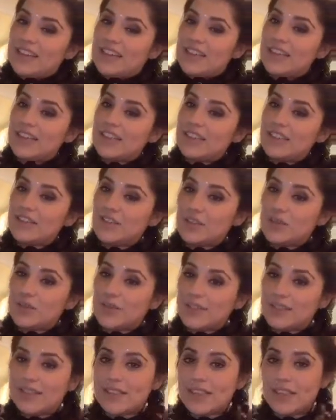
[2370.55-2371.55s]
Don't you
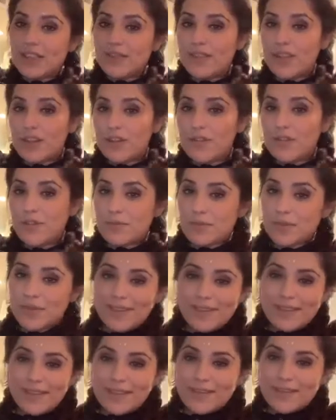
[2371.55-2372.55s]
want to see the vlog with
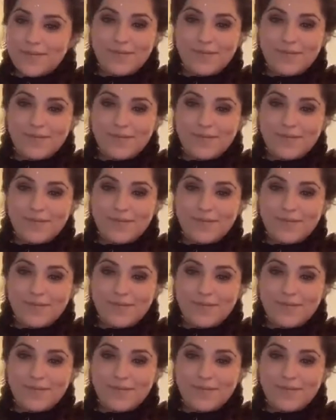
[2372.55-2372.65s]
Marissa?